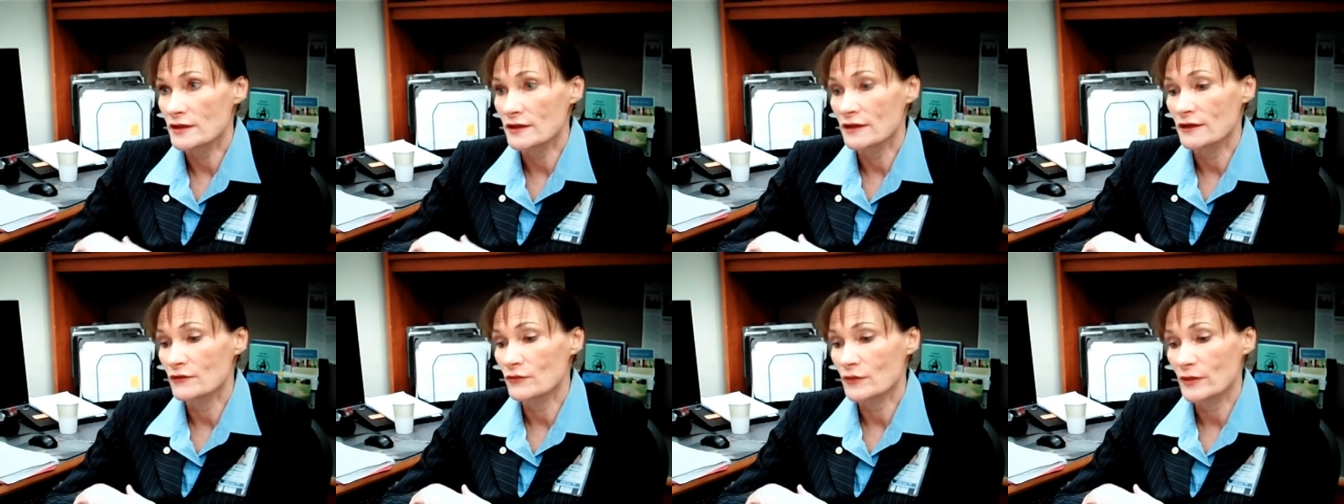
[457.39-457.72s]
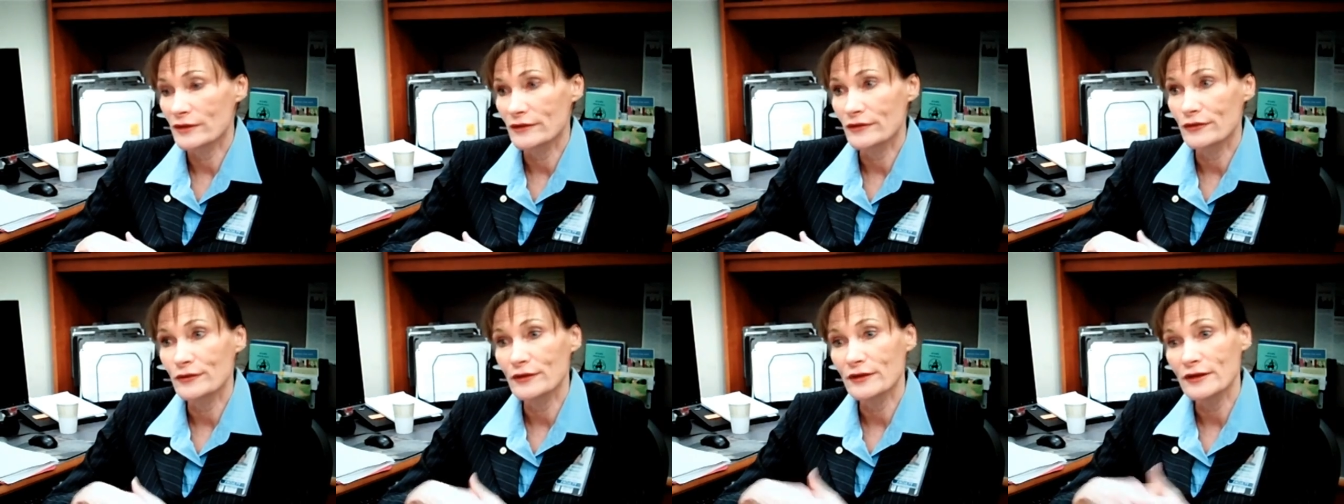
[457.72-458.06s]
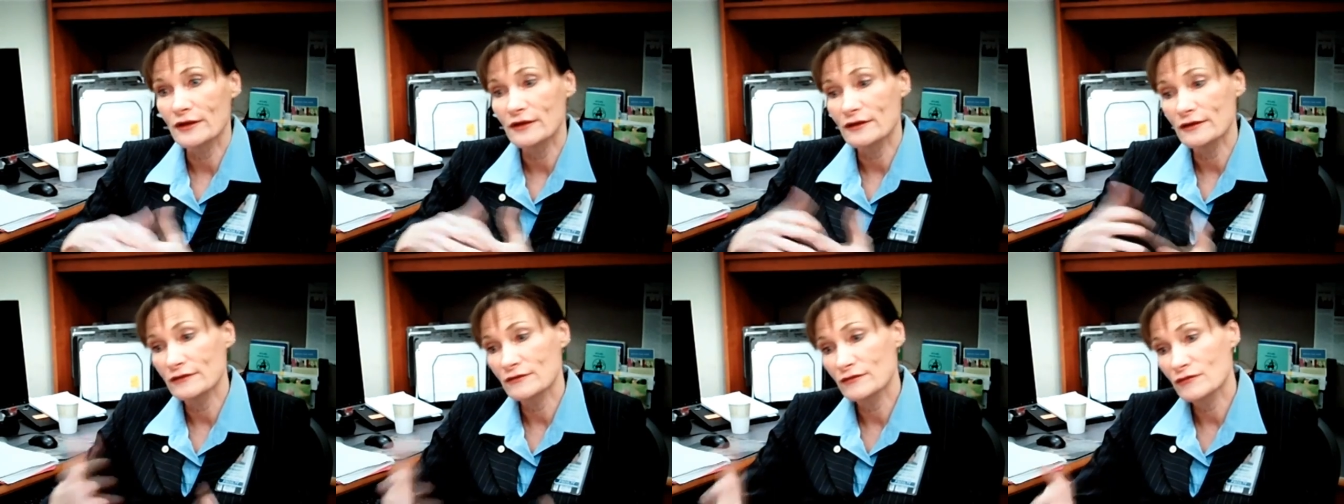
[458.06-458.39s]
Again, we do
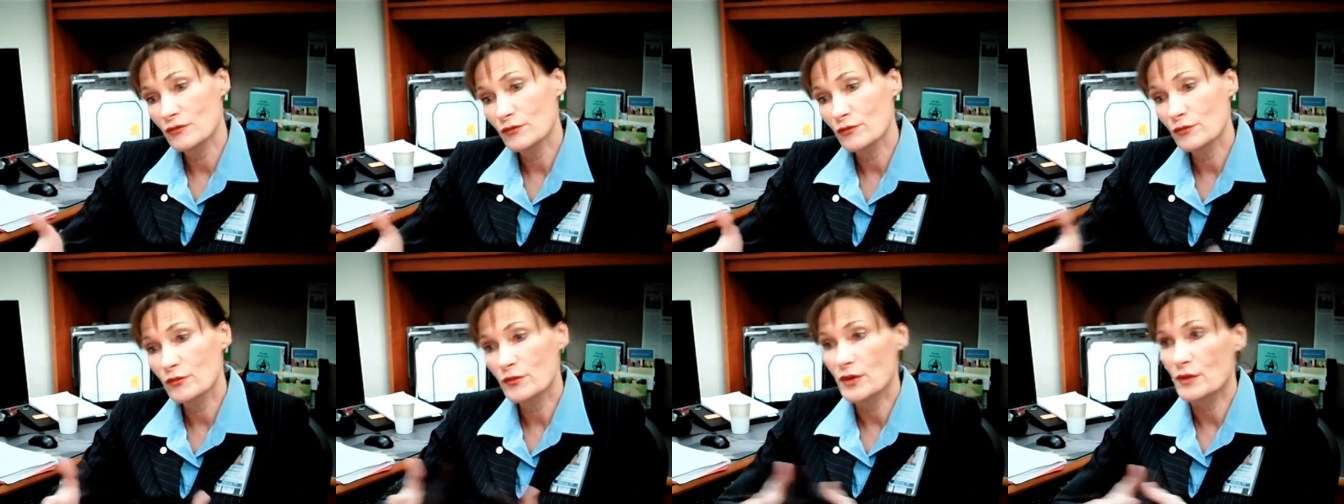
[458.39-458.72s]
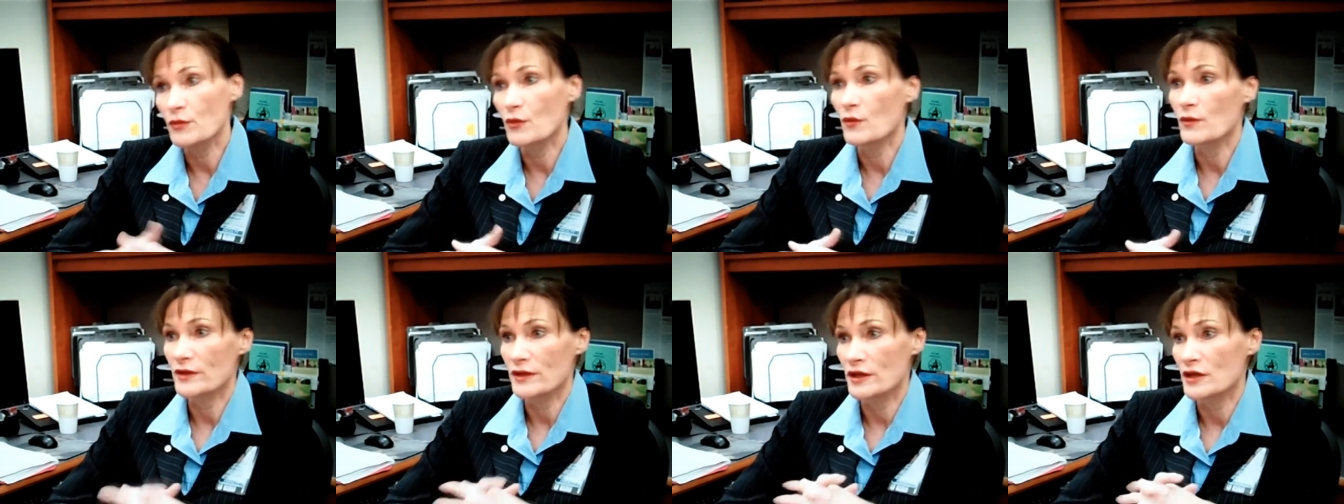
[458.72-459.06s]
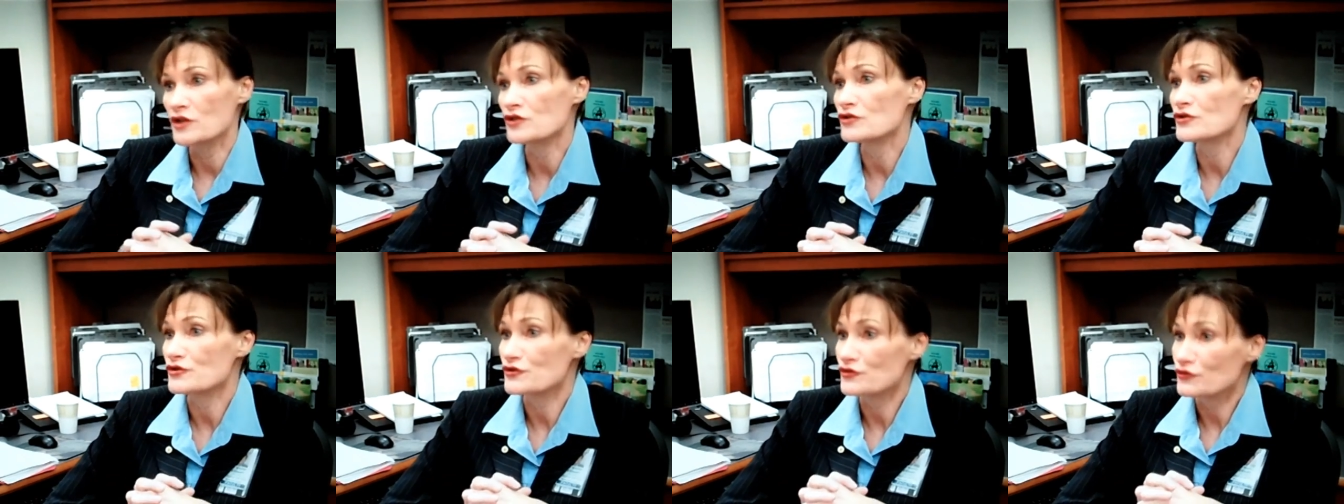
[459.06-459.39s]
get people with
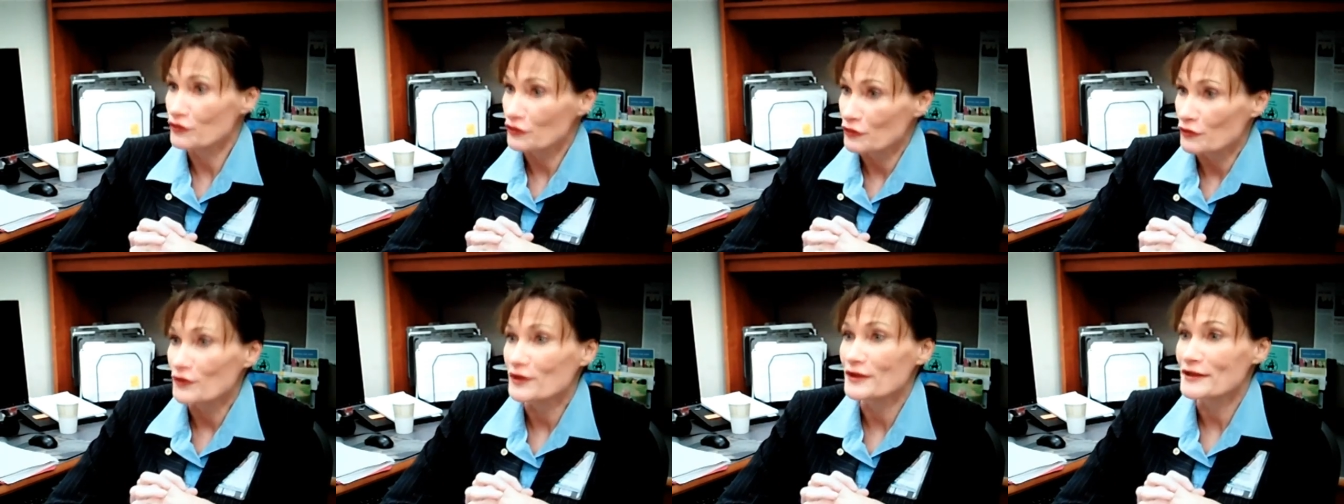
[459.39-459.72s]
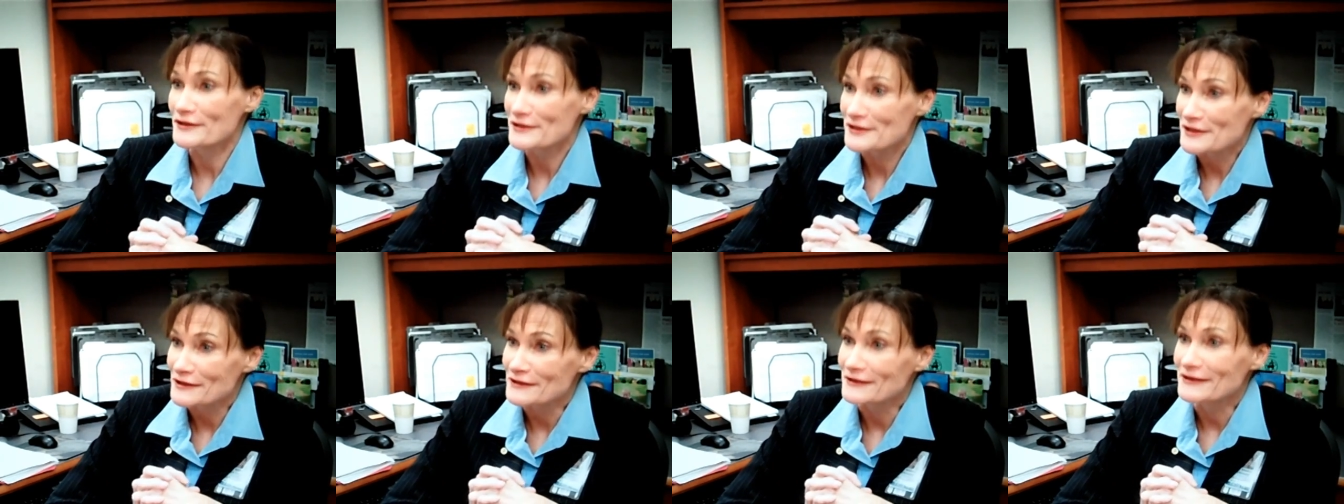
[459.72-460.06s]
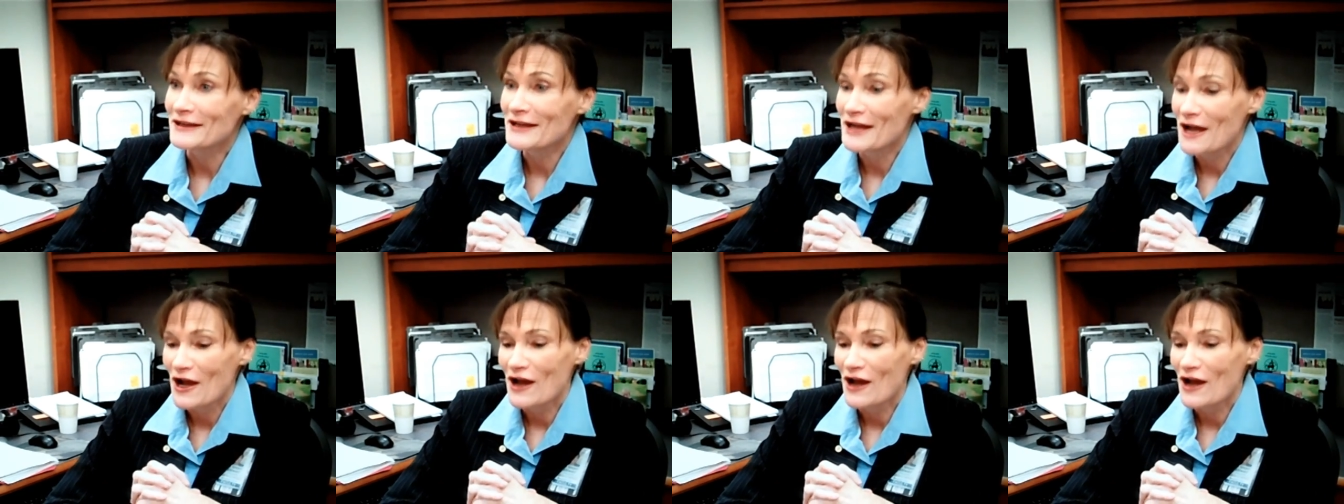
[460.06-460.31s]
English degrees and,